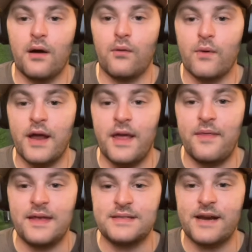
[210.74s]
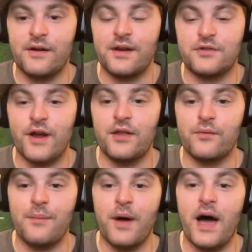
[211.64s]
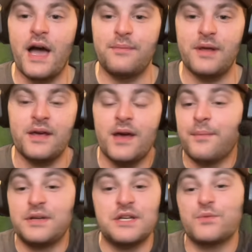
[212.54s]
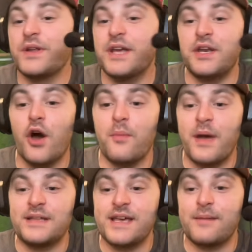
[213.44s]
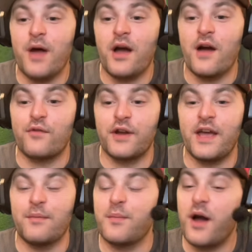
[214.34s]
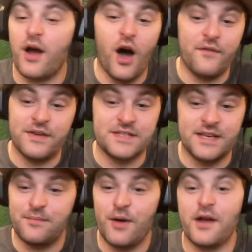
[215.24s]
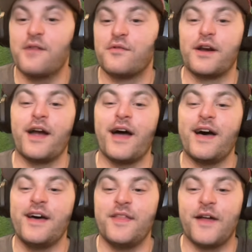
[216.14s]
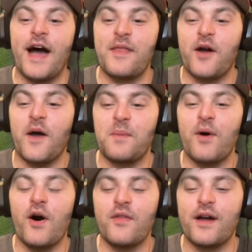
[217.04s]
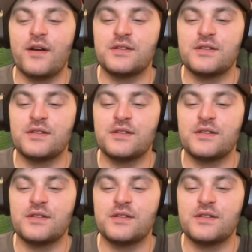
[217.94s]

Right in this area, trailing right behind me, but just really in no man's land. I'm not covering him. I'm not covering the guy that caught the ball there.